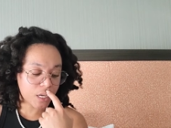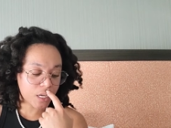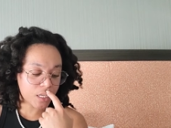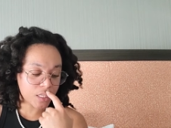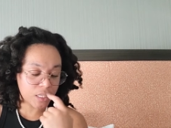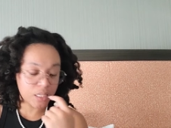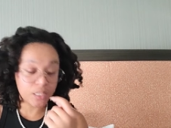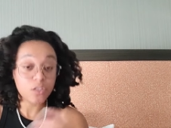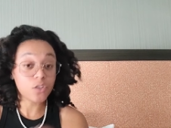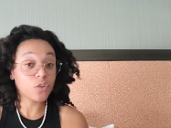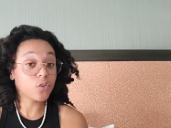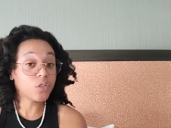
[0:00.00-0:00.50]
And
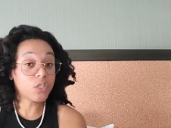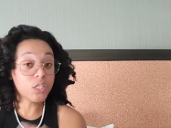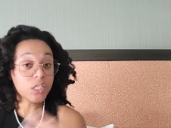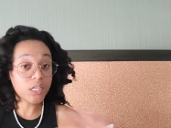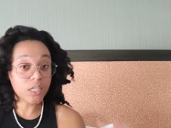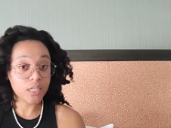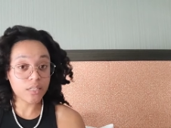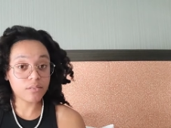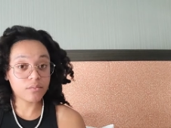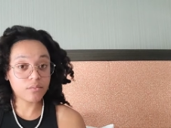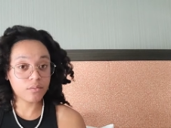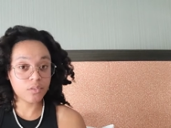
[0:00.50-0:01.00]
then they're
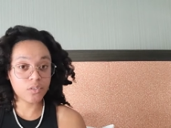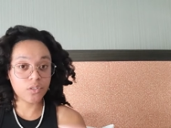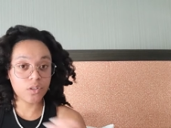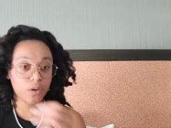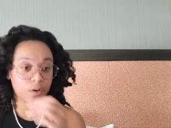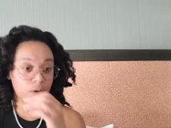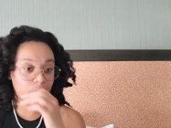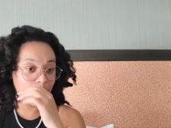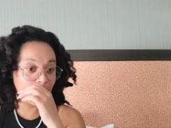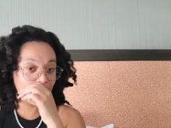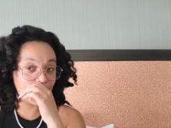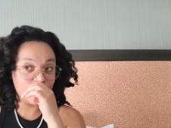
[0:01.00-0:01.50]
done. You
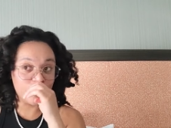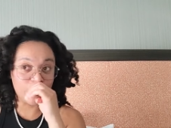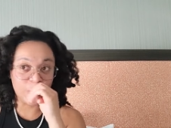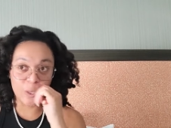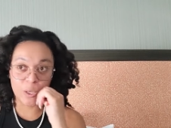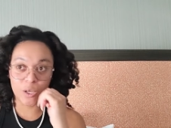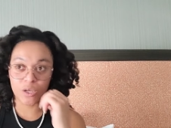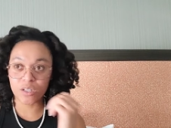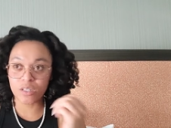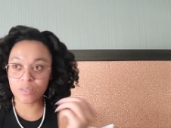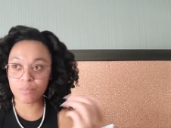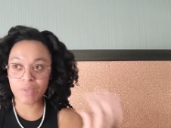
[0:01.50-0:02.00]
know, however
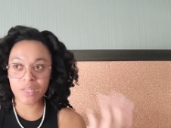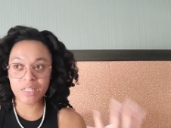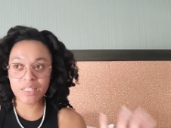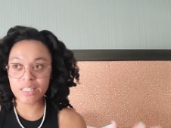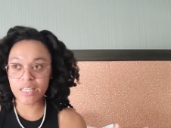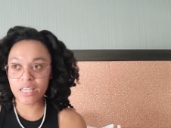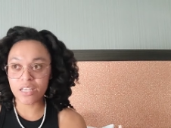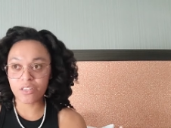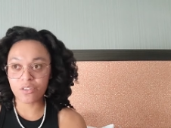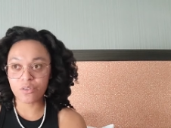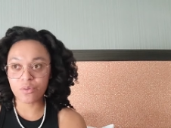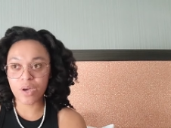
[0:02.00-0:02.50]
long it may
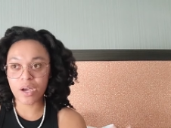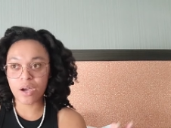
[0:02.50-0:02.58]
take you,